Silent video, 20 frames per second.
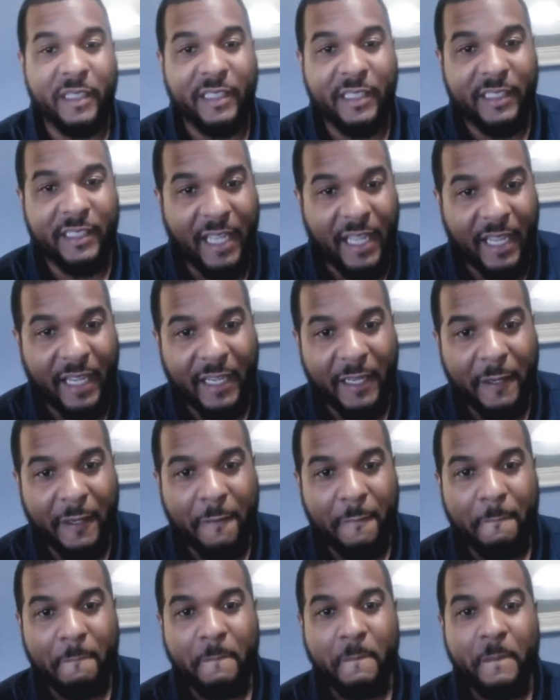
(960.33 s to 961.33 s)
the day,
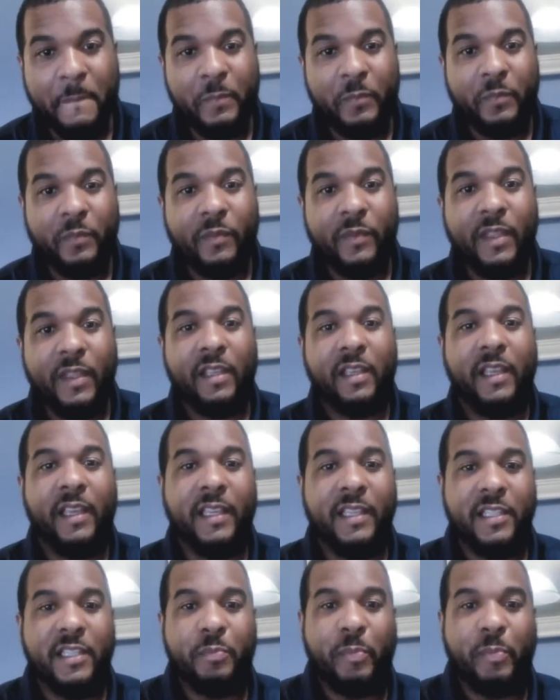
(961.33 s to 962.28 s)
is